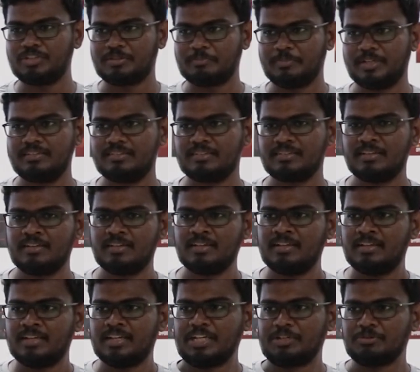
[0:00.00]
it means
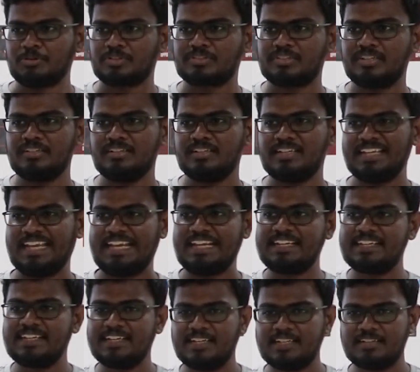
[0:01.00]
it works in
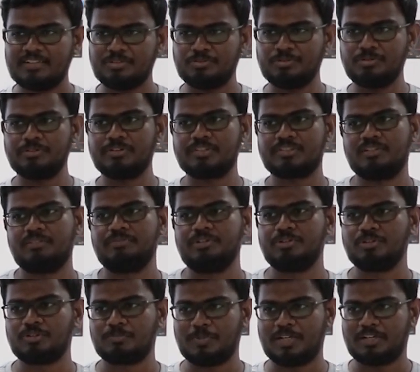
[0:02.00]
entire universal
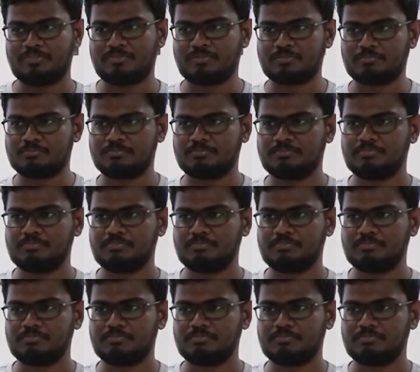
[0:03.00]
Windows platform.